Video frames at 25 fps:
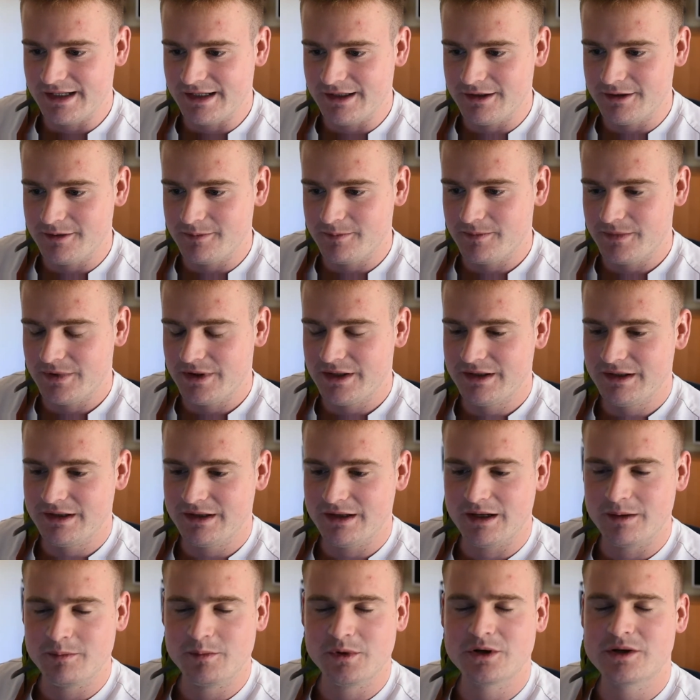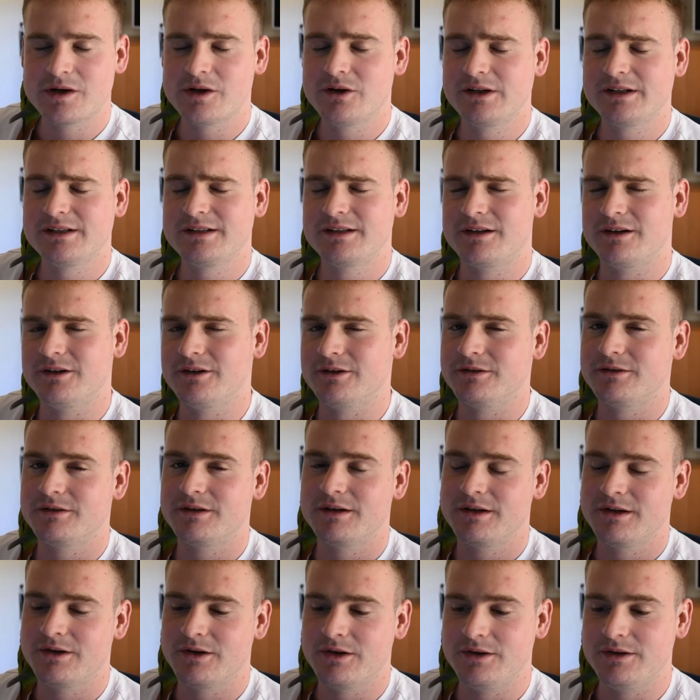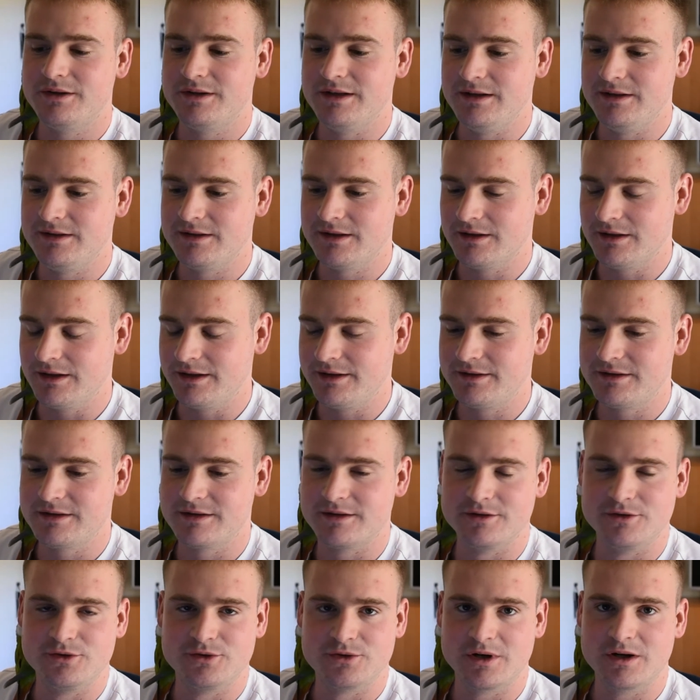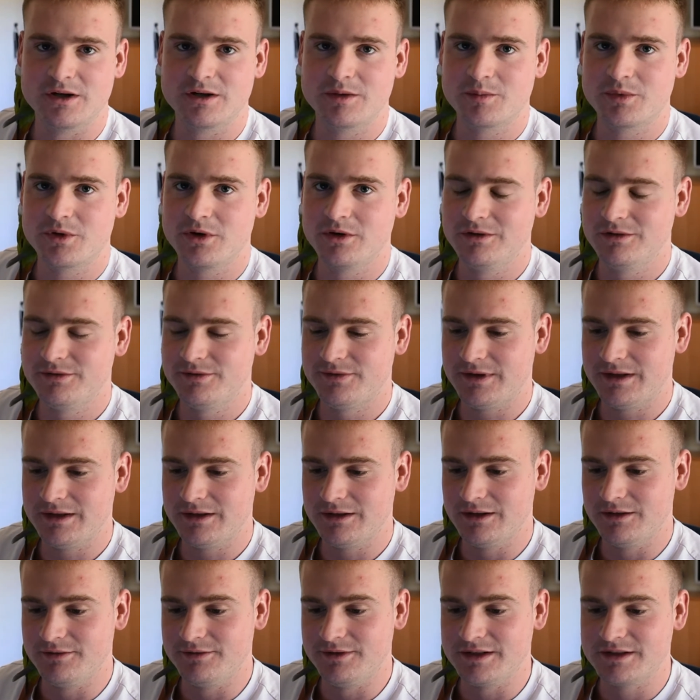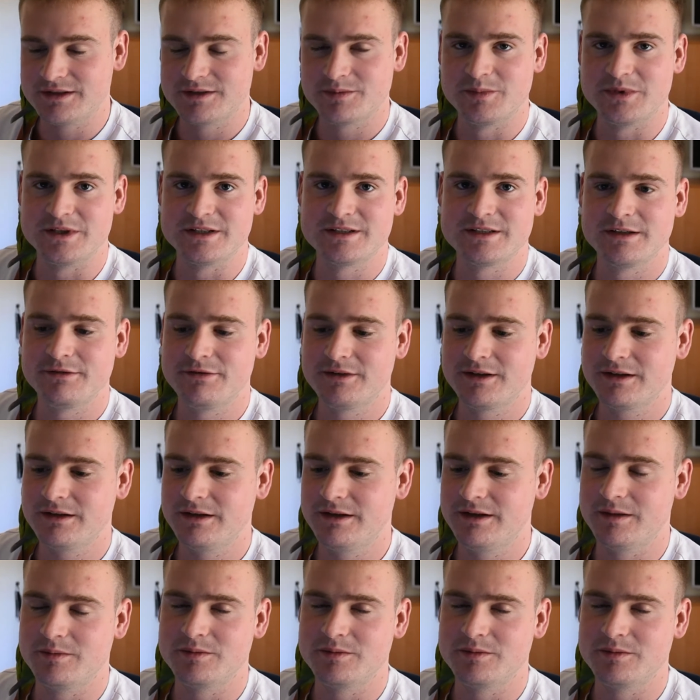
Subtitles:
I'm not going to go in detail into the drug profile of it specifically.